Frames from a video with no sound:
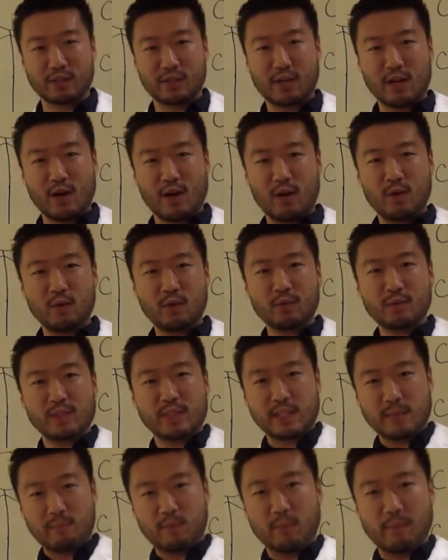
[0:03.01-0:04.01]
Ko,
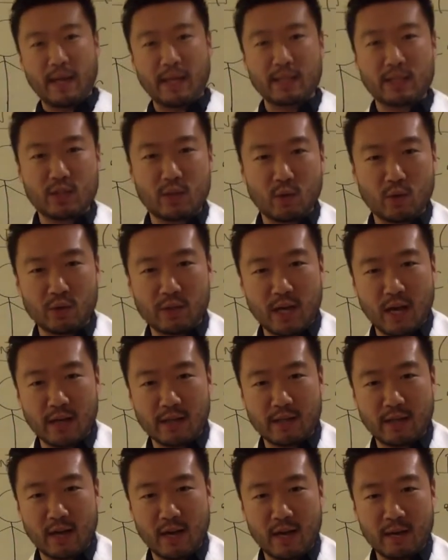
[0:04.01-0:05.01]

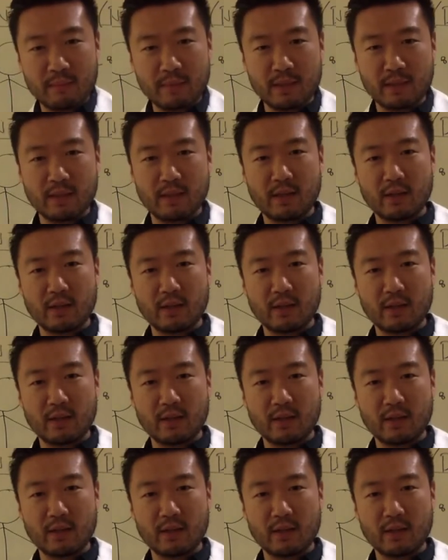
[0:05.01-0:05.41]
simplemedschool.com.